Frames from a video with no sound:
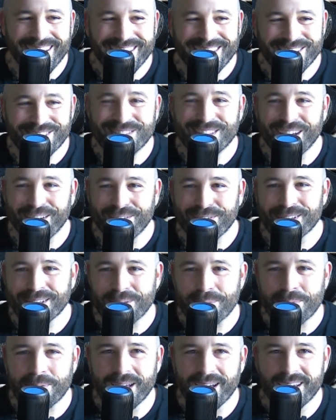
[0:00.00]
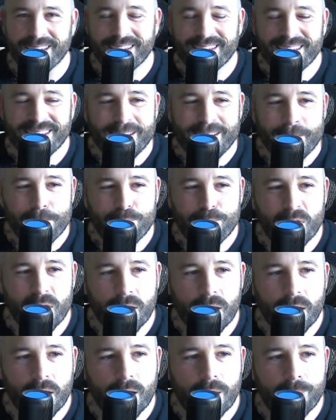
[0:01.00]
You definitely play.
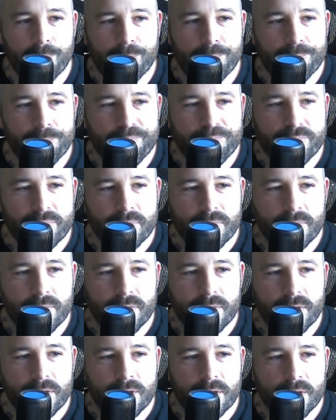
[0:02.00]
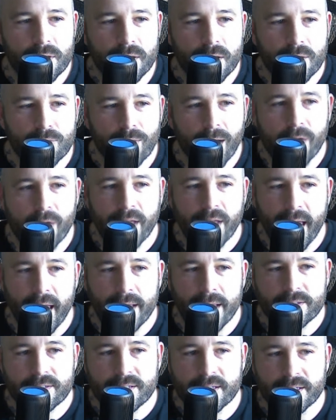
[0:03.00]
Round
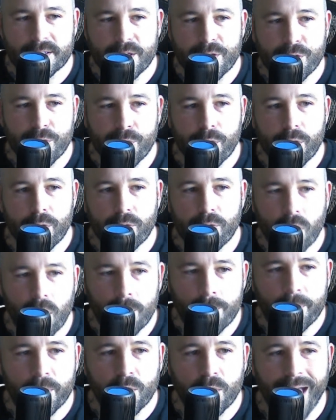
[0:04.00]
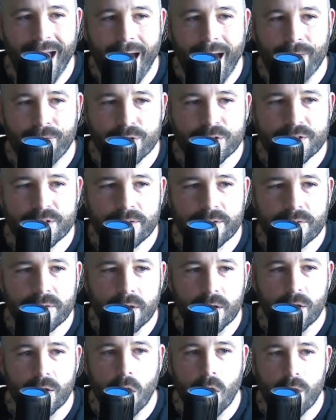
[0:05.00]
eight, 63rd overall, Bill Haverson,
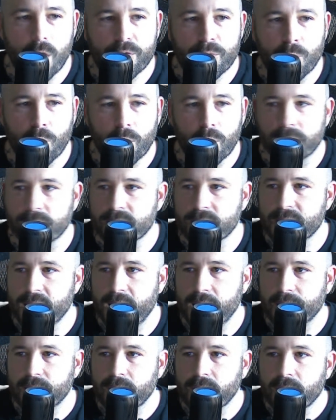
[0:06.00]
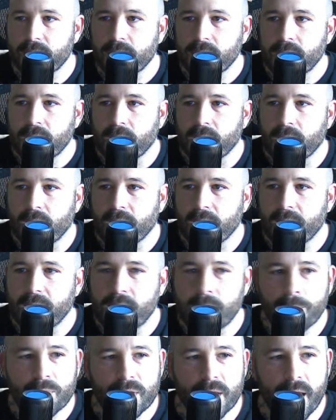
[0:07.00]
a guard from Oregon State.
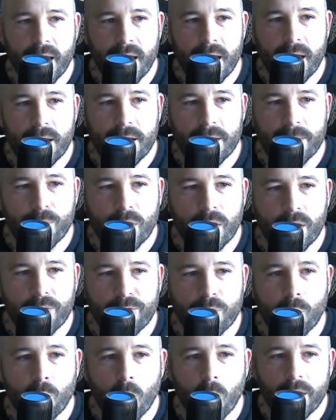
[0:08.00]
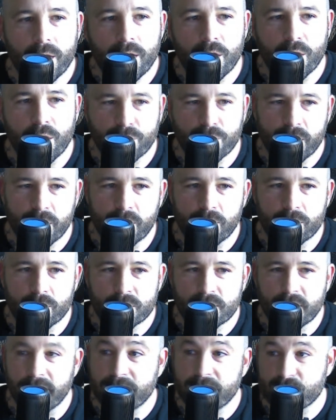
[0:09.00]
He played for 1 year for the
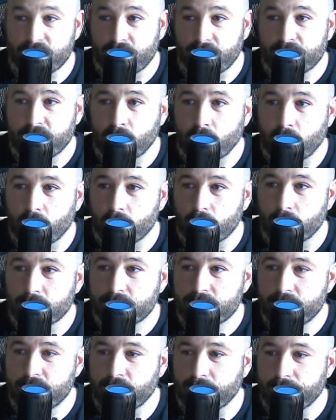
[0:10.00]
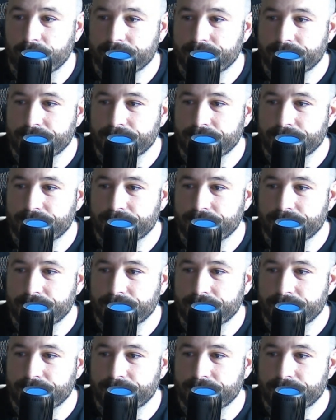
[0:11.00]
Eagles. Then he served in World War II.